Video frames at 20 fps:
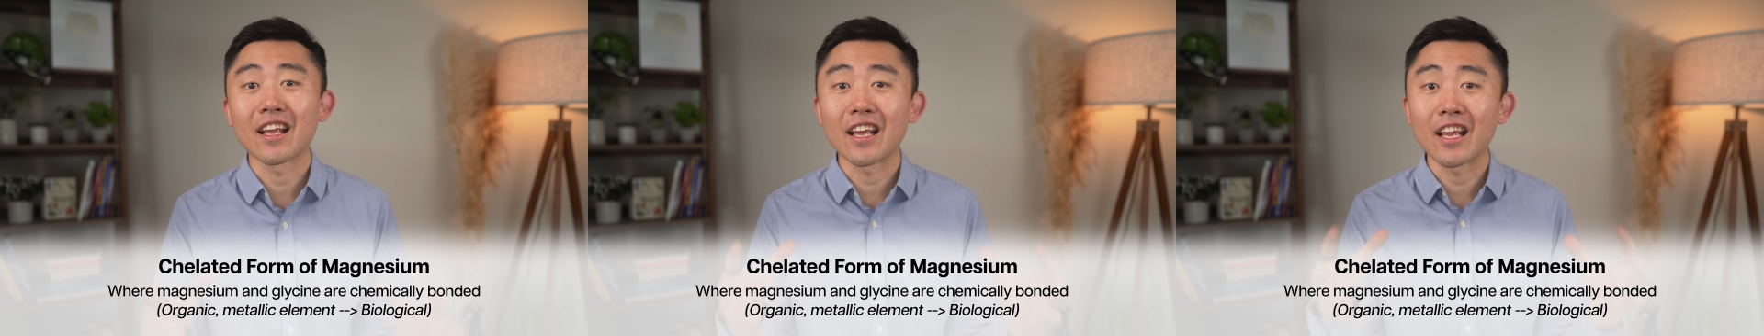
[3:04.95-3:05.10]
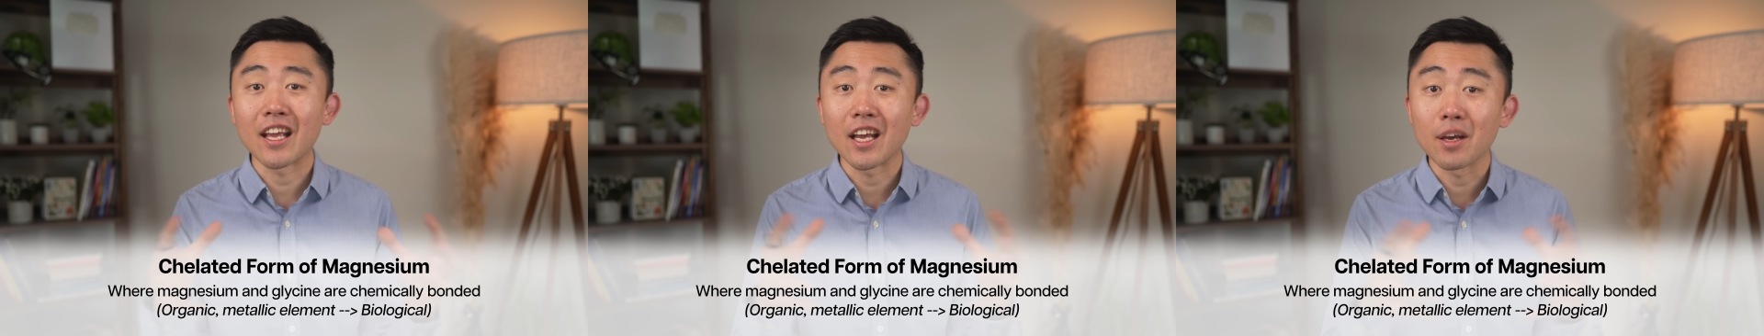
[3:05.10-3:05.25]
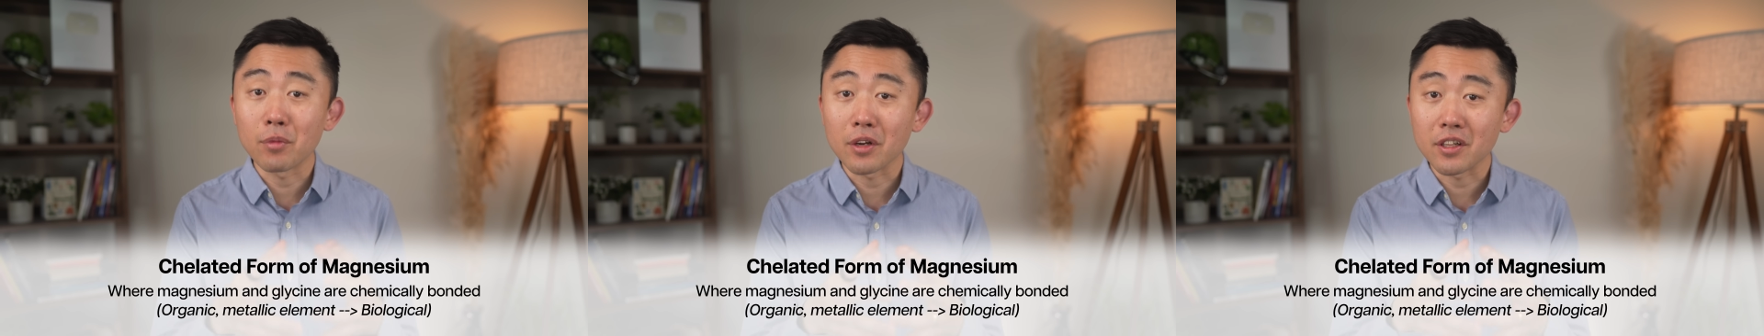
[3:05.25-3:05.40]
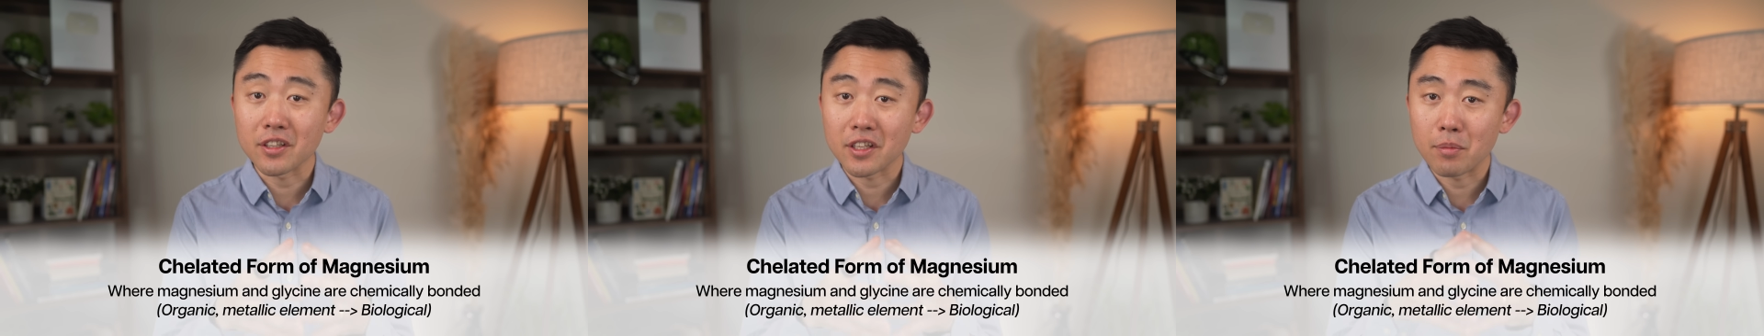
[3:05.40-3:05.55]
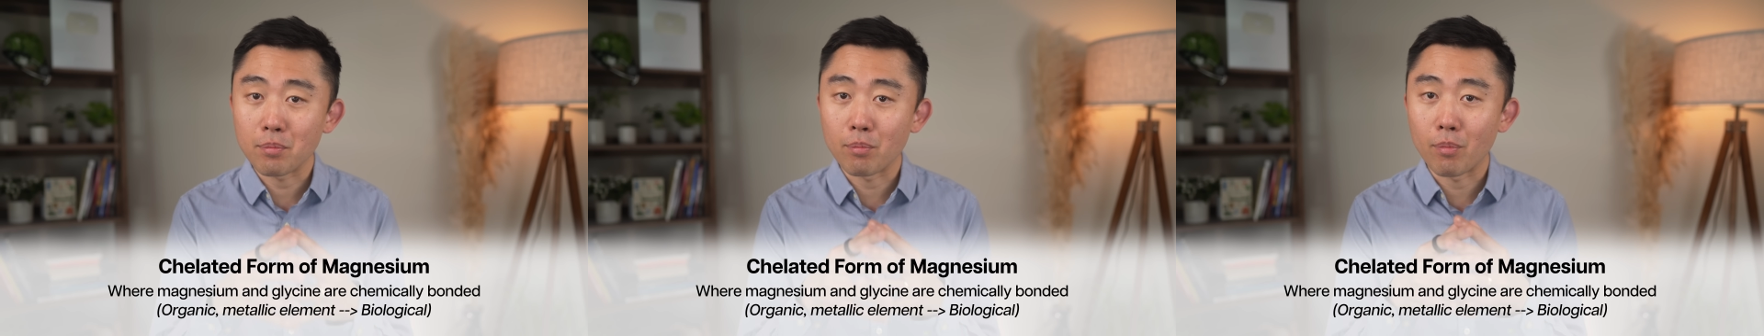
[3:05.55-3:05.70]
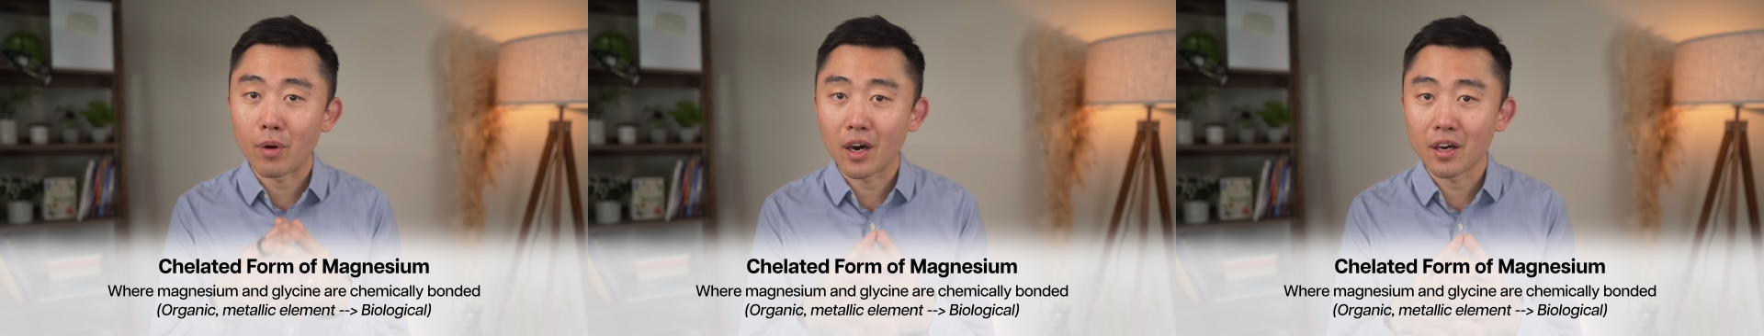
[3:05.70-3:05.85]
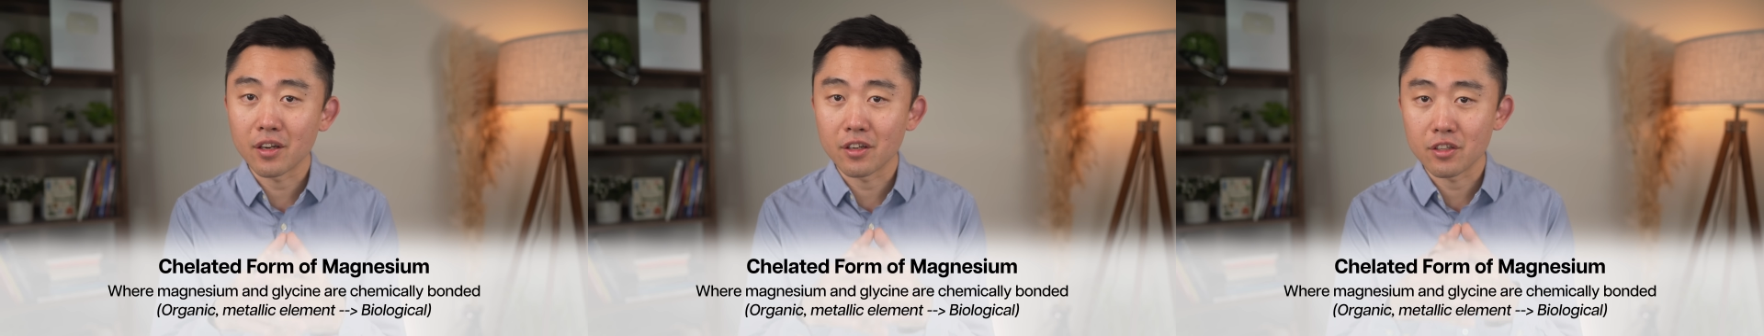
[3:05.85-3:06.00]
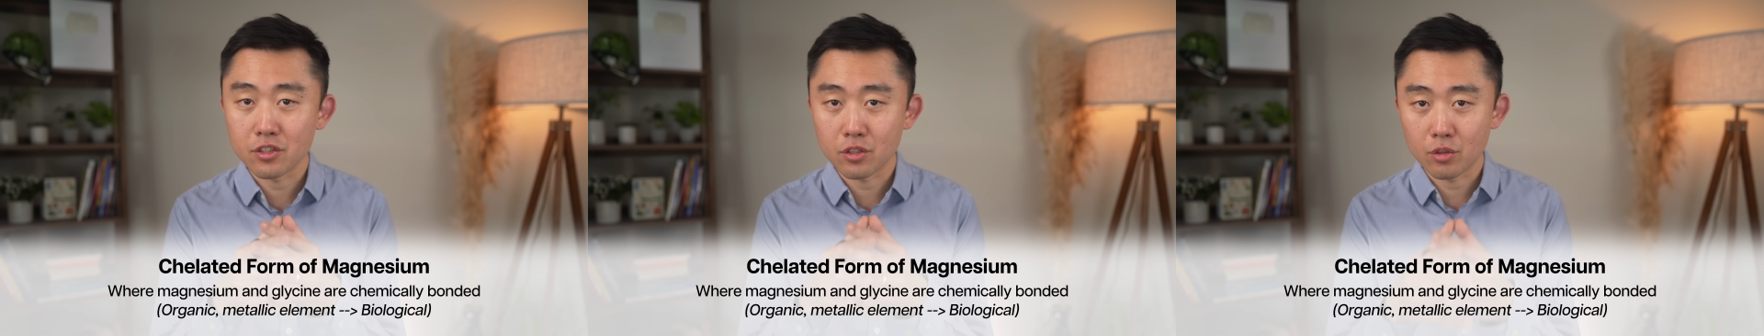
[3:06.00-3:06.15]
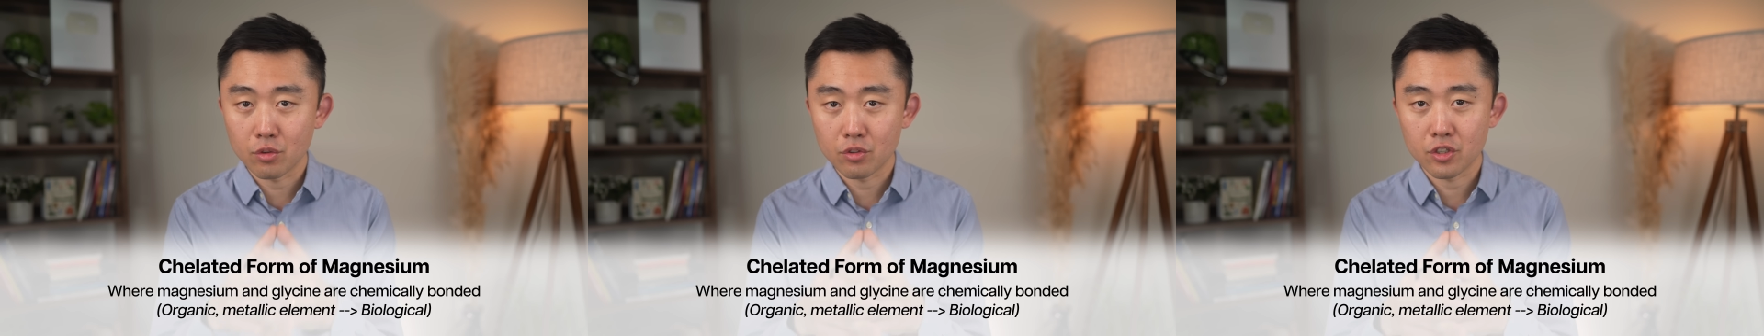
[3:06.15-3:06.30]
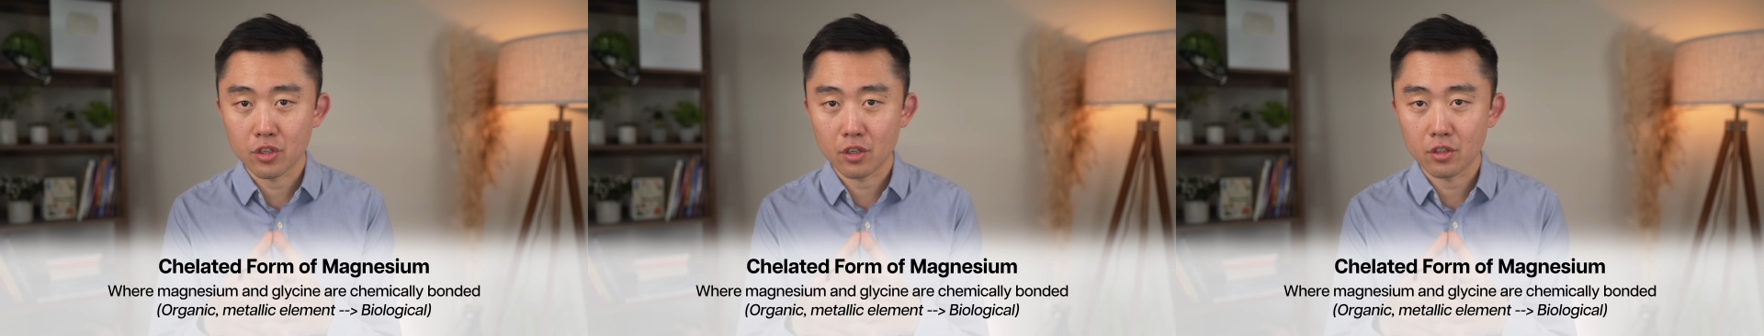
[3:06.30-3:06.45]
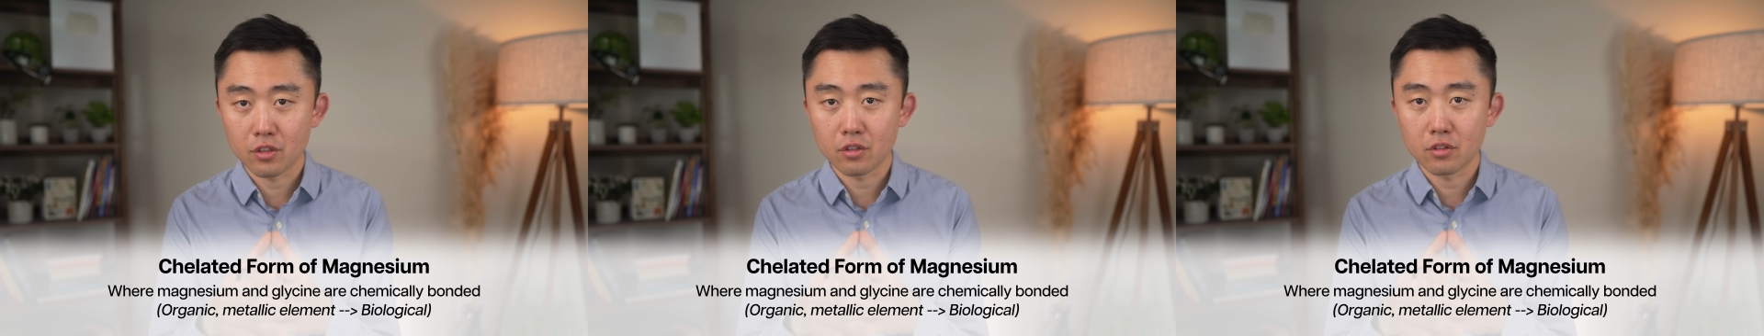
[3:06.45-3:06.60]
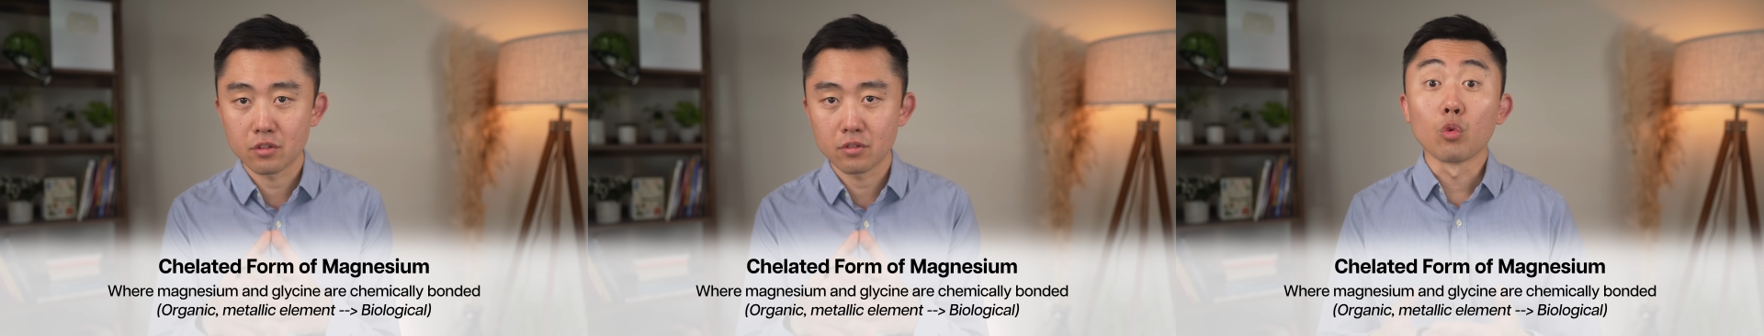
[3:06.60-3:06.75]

chemically bonded to each other,